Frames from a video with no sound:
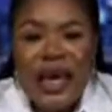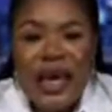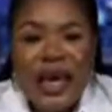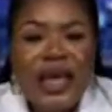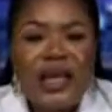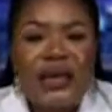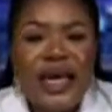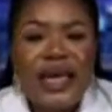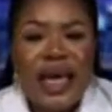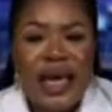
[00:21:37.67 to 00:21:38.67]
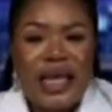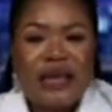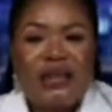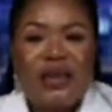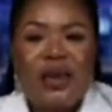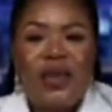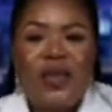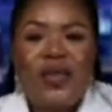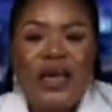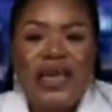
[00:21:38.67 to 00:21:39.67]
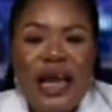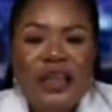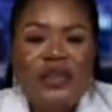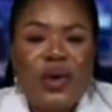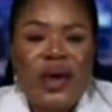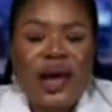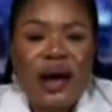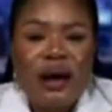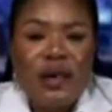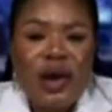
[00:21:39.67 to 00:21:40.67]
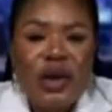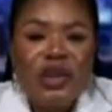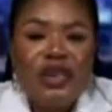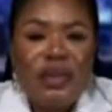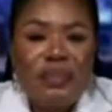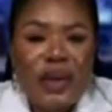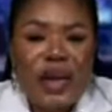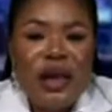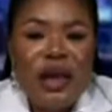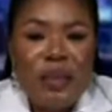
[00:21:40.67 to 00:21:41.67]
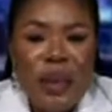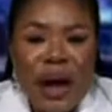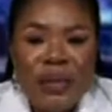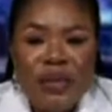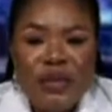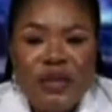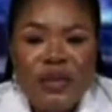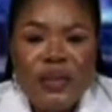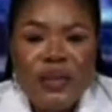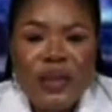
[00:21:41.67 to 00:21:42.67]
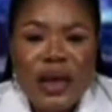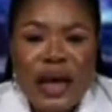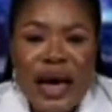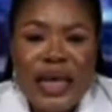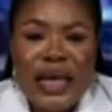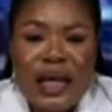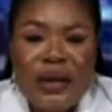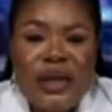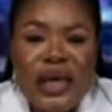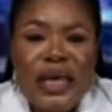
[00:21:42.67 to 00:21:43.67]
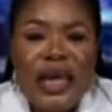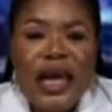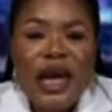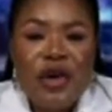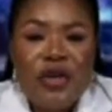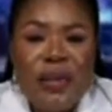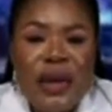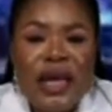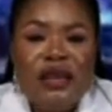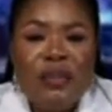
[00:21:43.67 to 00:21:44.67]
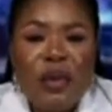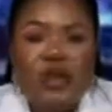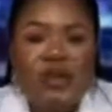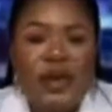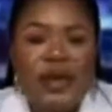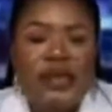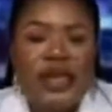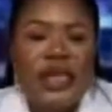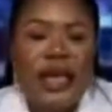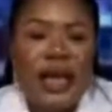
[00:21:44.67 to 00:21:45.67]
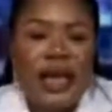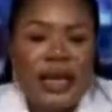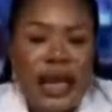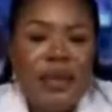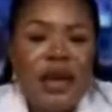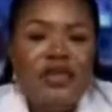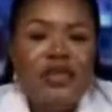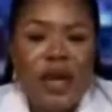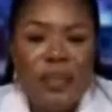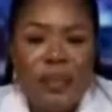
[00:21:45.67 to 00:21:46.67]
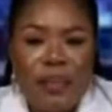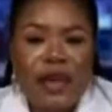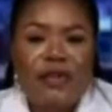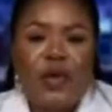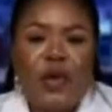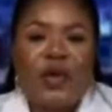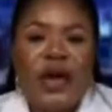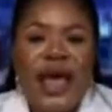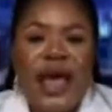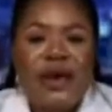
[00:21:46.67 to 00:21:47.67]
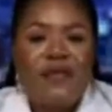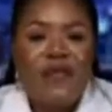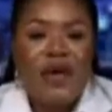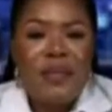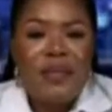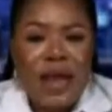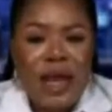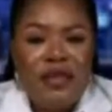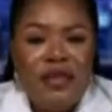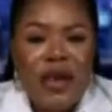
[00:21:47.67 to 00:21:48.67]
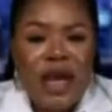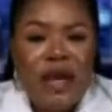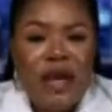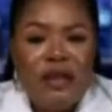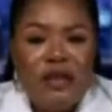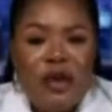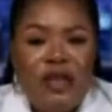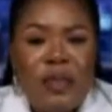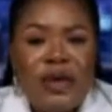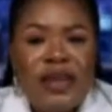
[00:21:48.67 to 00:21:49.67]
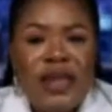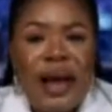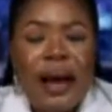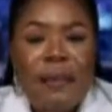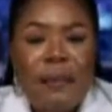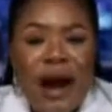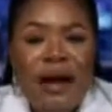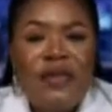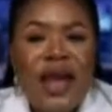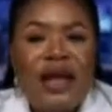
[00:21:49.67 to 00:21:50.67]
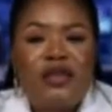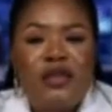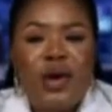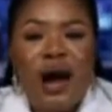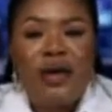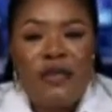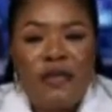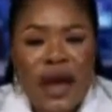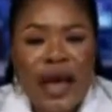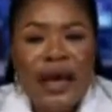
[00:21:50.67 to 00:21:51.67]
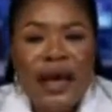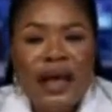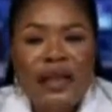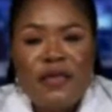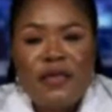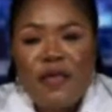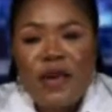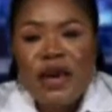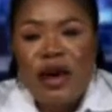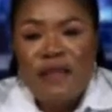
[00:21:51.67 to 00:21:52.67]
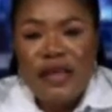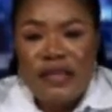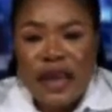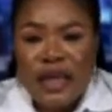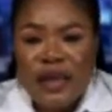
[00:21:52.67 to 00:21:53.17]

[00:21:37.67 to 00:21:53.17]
included elites with a net worth of £100 billion and included Kremlin spokesperson Dmitry Peskov and Foreign Ministry spokesperson Maria Zakharova. The Foreign Office said,